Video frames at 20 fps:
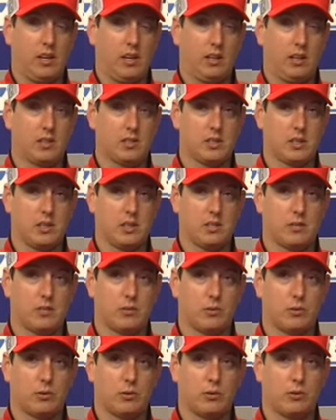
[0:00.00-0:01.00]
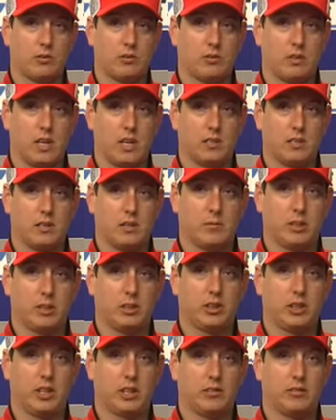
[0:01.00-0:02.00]
think it's against the rules last time I
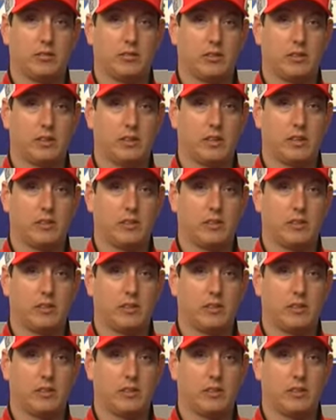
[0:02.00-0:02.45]
checked for